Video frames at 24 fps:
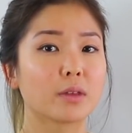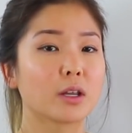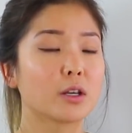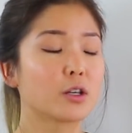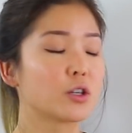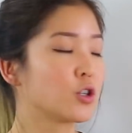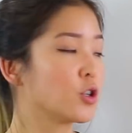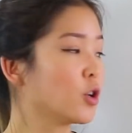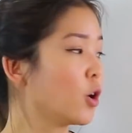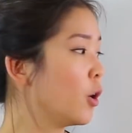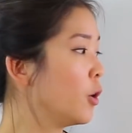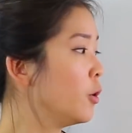
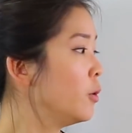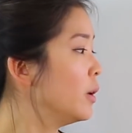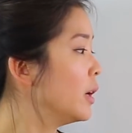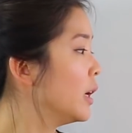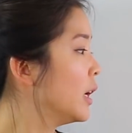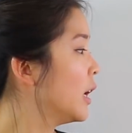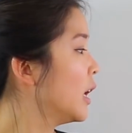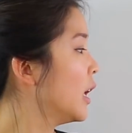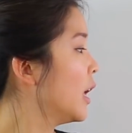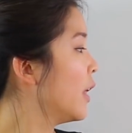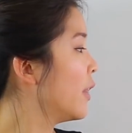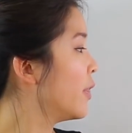So,
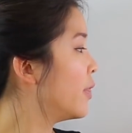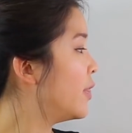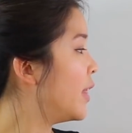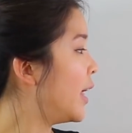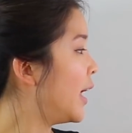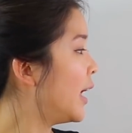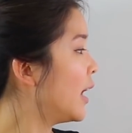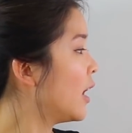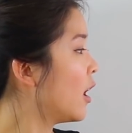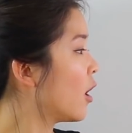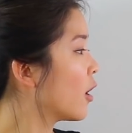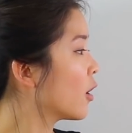
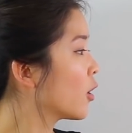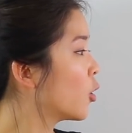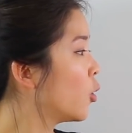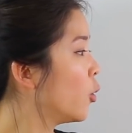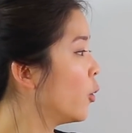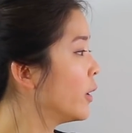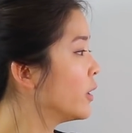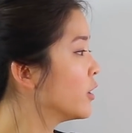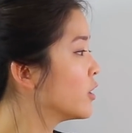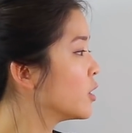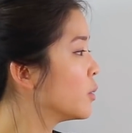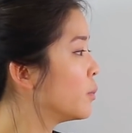they are
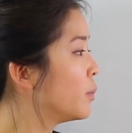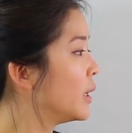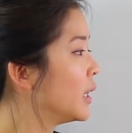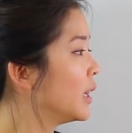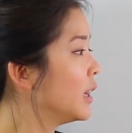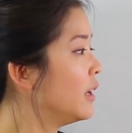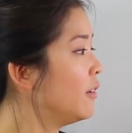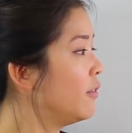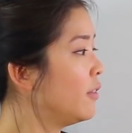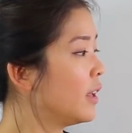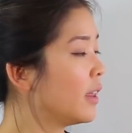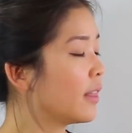going to be
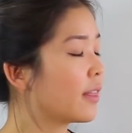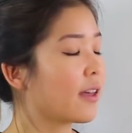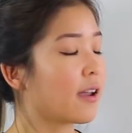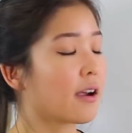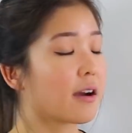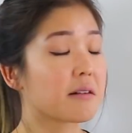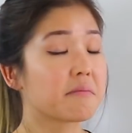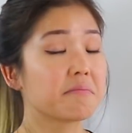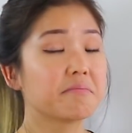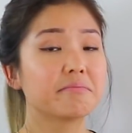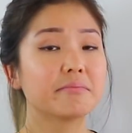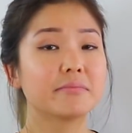living
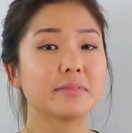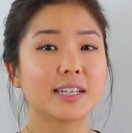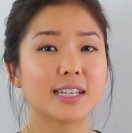there